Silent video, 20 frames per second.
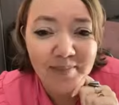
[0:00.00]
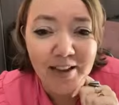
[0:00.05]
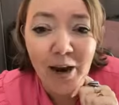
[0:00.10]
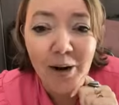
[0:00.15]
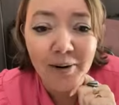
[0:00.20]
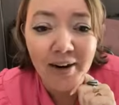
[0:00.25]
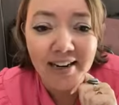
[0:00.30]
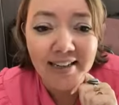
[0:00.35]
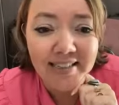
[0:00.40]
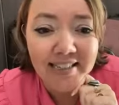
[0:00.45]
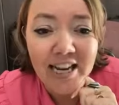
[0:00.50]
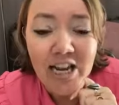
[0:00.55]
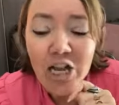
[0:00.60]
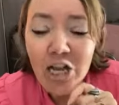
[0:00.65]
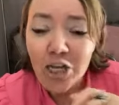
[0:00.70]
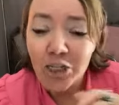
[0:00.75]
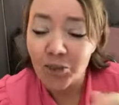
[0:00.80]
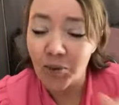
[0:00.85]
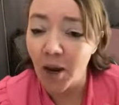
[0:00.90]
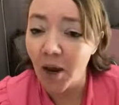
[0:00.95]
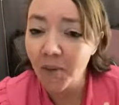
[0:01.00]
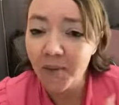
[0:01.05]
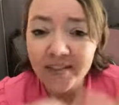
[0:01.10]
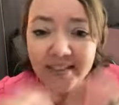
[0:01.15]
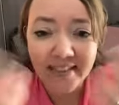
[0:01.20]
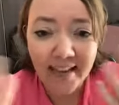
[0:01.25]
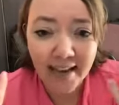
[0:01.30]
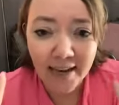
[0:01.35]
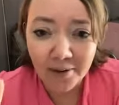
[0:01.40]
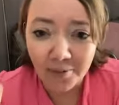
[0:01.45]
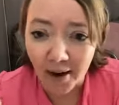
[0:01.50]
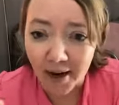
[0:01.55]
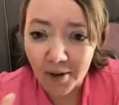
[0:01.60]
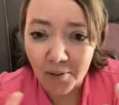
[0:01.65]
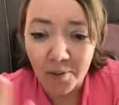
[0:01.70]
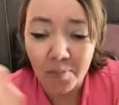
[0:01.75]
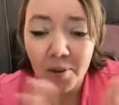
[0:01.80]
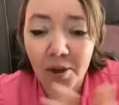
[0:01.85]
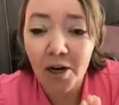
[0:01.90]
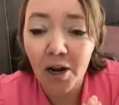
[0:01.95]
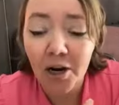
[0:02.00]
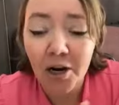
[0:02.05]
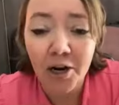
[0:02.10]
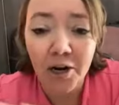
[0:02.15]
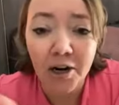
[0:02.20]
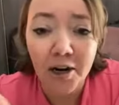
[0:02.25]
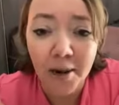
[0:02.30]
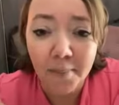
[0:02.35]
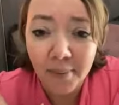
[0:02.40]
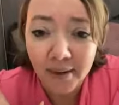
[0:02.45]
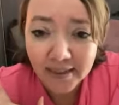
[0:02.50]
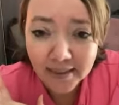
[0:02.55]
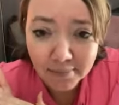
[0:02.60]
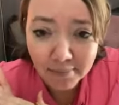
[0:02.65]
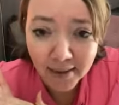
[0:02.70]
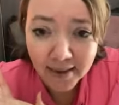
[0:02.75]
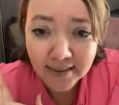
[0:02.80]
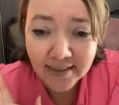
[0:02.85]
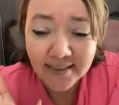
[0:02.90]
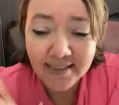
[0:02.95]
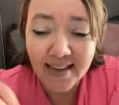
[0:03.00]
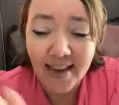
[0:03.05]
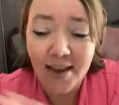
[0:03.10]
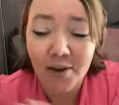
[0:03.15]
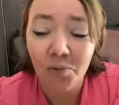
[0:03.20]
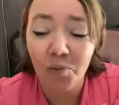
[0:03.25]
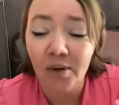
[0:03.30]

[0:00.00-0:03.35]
All right, so I always say, right, we put on our abundant mindset.